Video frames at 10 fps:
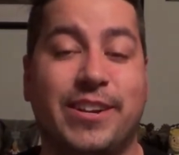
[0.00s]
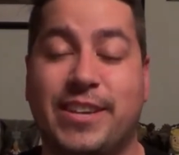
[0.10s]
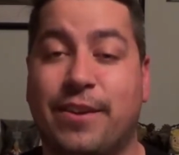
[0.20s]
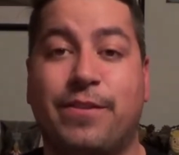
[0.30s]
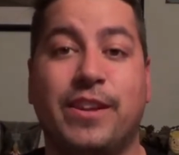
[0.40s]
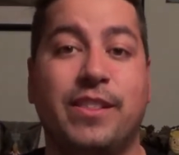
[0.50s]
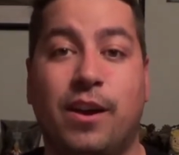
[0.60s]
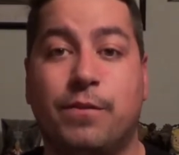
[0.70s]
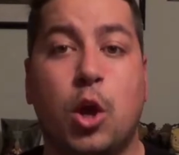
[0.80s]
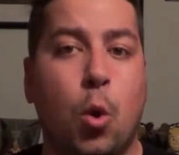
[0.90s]
I definitely
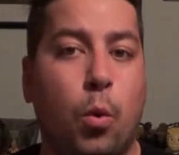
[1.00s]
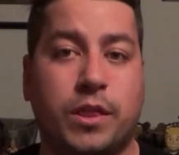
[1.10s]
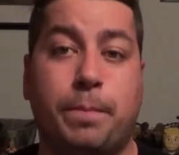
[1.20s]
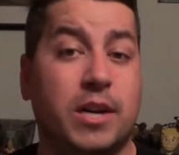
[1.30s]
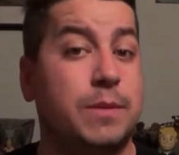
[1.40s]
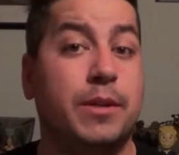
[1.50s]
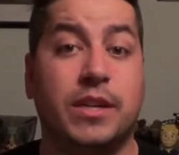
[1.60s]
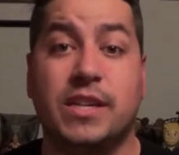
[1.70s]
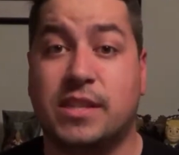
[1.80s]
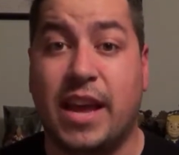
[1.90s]
loved what the
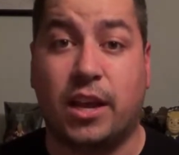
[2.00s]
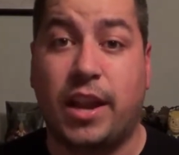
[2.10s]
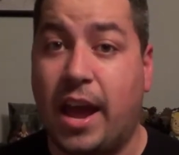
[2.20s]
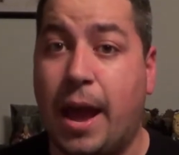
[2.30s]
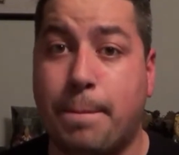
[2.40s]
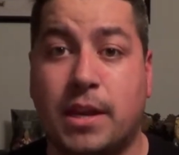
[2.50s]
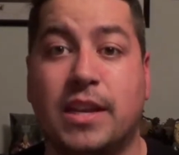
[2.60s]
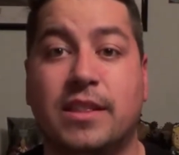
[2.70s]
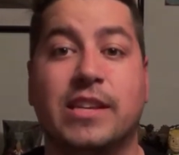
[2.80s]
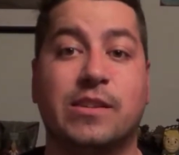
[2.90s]
possibilities that could happen
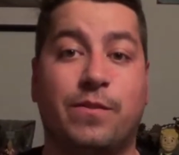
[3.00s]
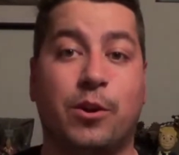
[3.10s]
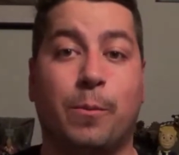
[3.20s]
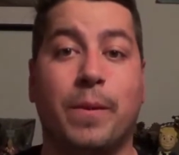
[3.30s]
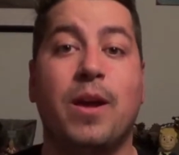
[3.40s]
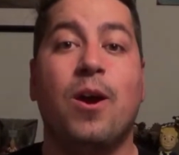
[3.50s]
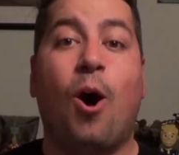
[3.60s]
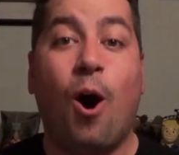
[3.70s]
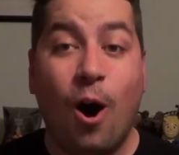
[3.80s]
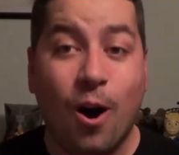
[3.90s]
in this film
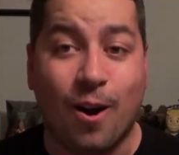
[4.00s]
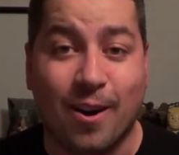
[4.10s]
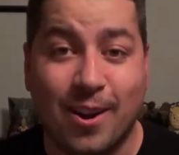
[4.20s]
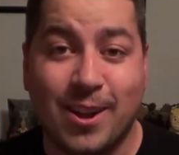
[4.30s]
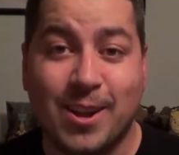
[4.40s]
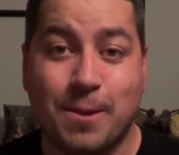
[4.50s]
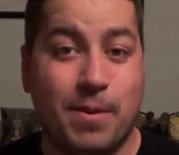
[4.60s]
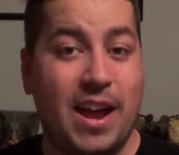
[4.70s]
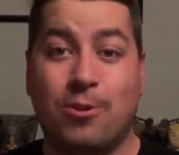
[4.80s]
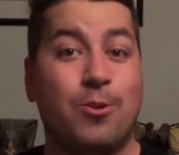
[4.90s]
are,
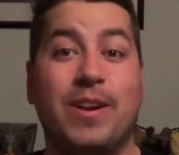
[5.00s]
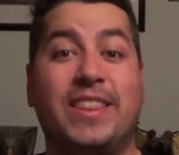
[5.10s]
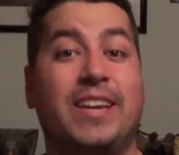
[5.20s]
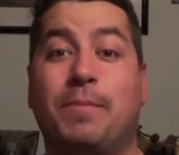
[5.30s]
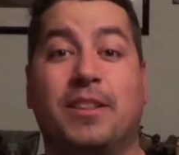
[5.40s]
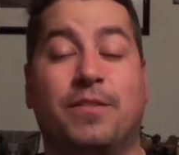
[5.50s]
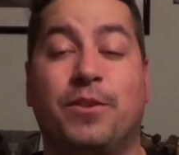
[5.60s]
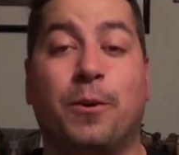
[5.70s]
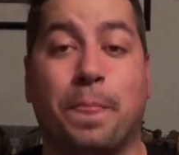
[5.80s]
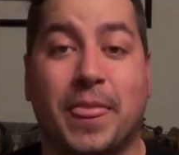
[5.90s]
but I don't know anything about the
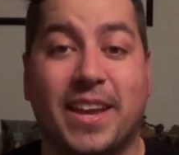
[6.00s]
film.